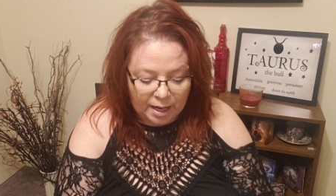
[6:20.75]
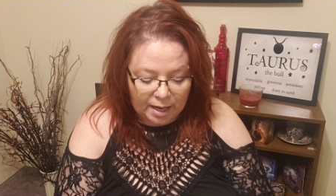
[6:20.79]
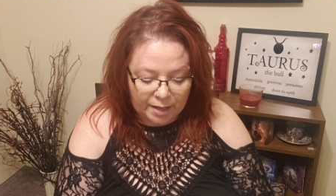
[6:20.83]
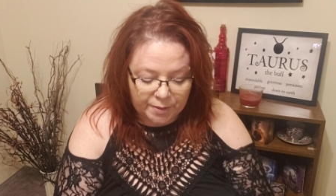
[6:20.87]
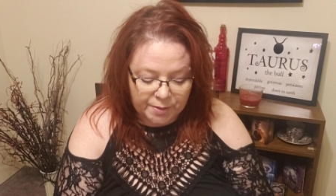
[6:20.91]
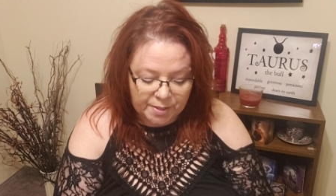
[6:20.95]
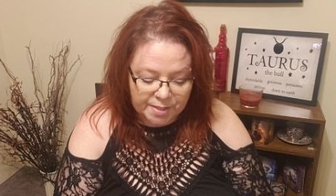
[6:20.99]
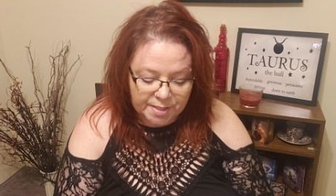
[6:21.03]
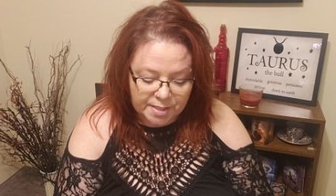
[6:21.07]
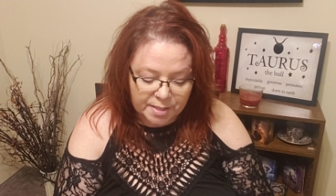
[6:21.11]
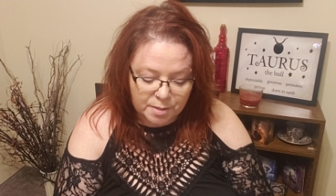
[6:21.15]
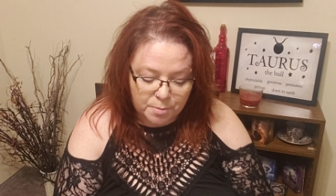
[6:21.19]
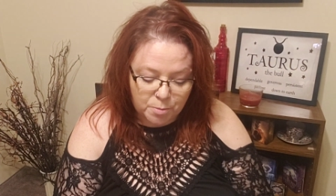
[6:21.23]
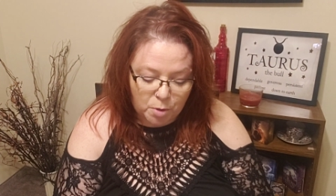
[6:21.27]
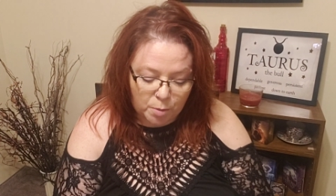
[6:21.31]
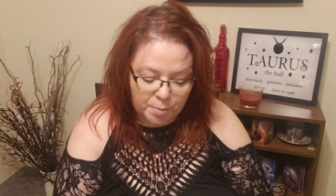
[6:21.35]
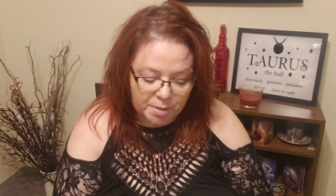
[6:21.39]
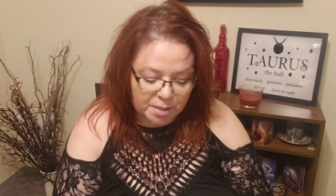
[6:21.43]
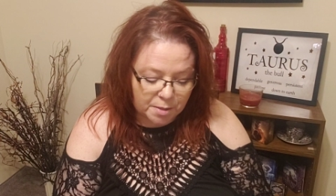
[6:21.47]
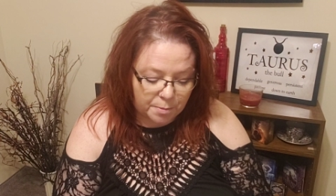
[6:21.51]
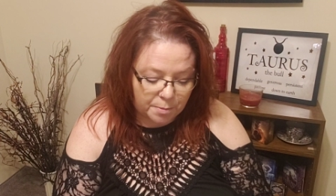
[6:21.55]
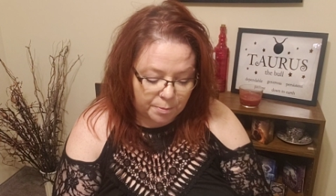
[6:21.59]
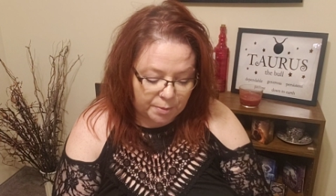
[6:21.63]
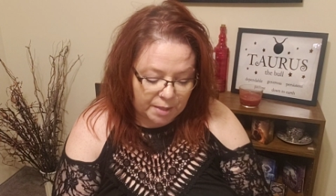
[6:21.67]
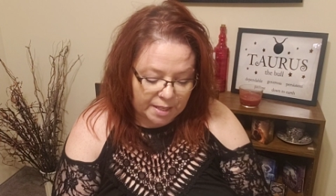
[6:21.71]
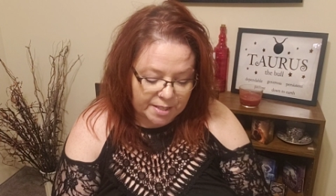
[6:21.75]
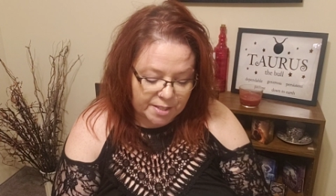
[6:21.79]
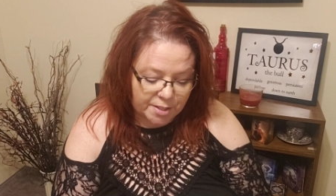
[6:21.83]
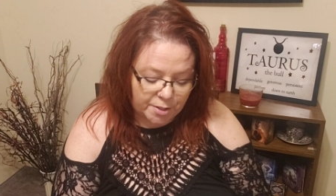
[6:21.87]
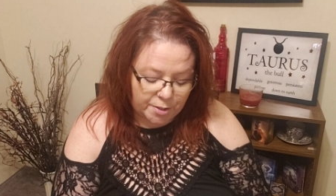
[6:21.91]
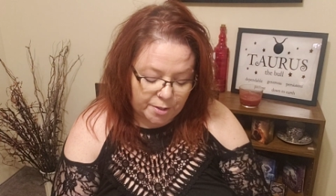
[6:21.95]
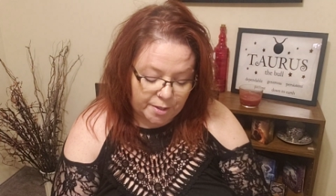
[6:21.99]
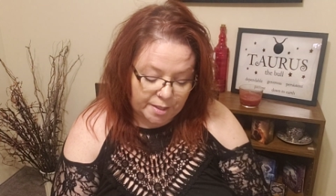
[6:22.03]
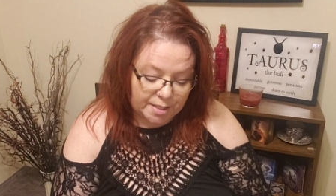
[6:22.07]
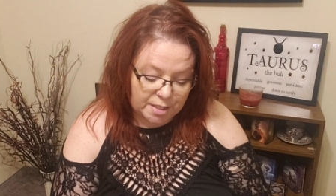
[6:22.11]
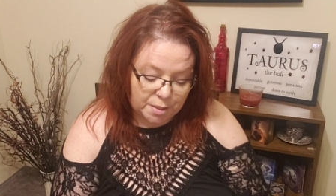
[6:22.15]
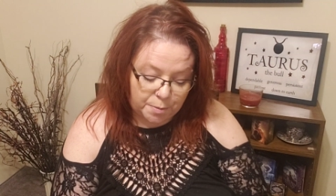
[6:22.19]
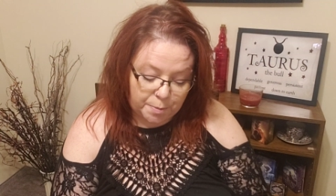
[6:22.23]
this is a moment to bless your
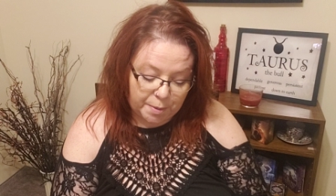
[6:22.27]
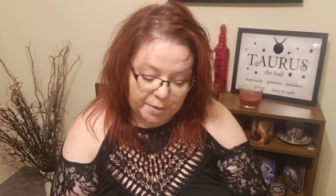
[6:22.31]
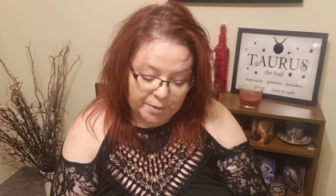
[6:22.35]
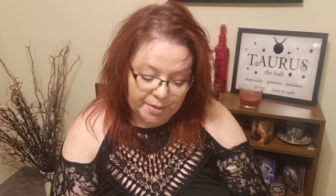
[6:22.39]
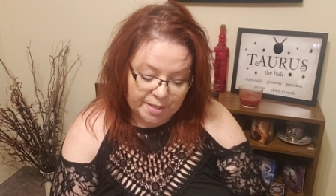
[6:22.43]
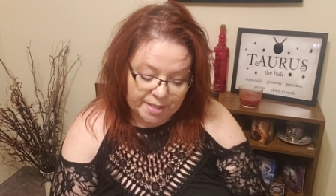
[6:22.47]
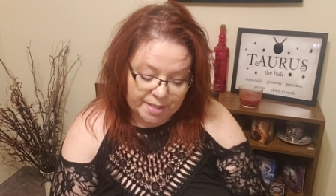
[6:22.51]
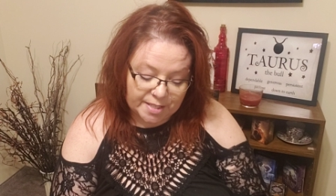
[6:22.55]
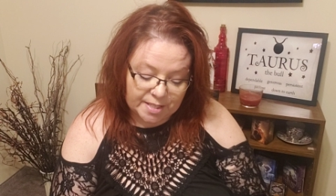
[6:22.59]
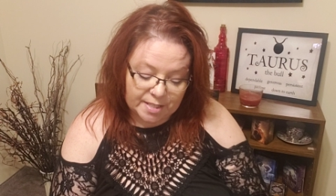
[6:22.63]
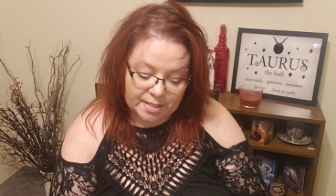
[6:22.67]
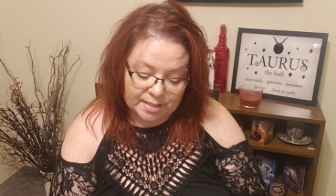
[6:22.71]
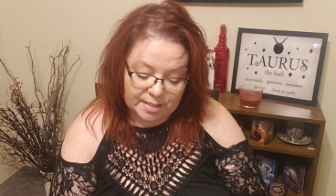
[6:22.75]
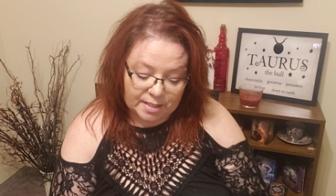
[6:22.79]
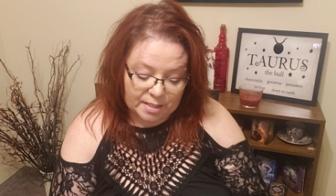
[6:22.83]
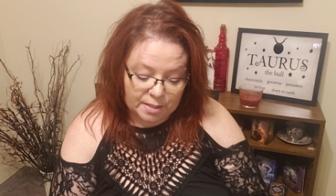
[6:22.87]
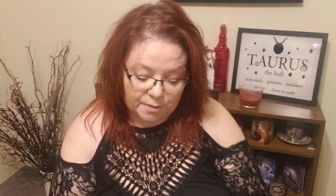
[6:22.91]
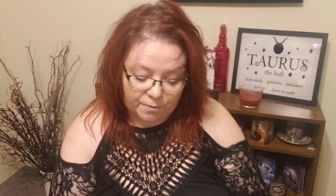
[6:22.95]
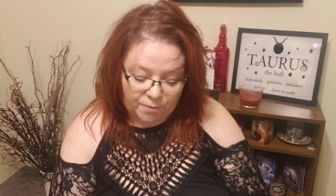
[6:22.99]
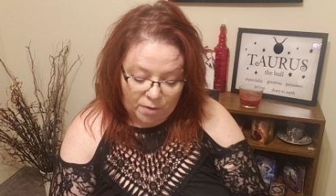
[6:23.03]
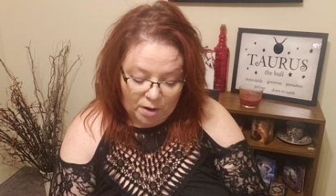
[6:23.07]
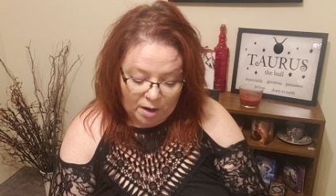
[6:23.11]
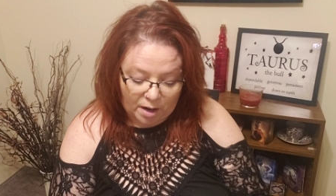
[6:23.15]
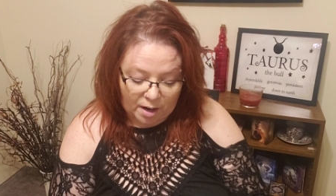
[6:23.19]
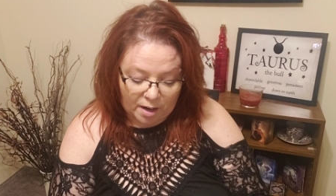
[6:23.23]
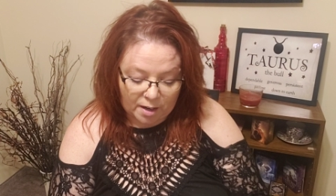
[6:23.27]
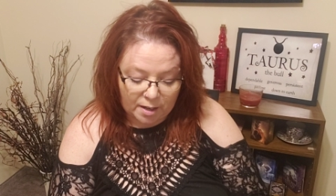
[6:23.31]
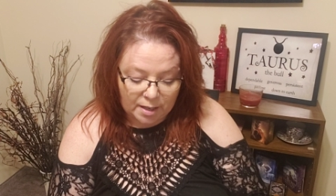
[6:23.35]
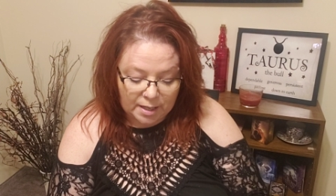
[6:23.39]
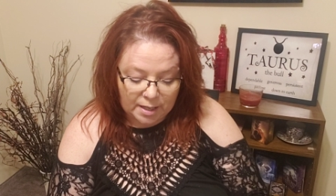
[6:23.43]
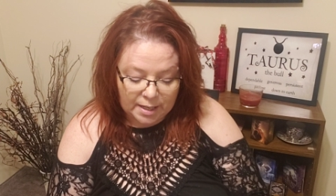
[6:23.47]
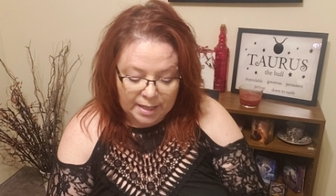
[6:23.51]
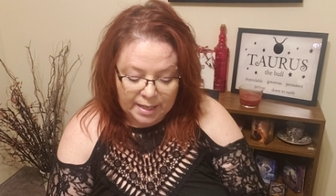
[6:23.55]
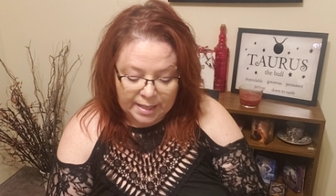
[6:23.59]
experiences thus far.